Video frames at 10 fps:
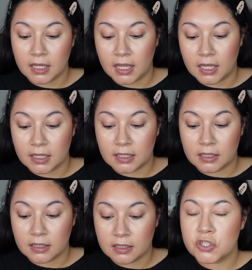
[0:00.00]

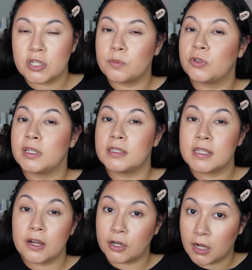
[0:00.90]
a shimmery
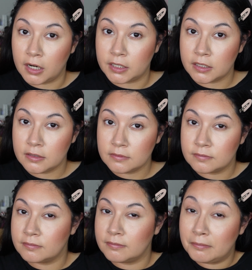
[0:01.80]
terracotta,
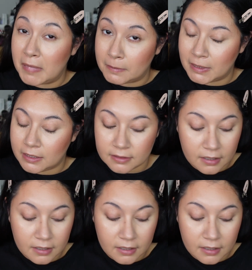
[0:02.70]
maybe.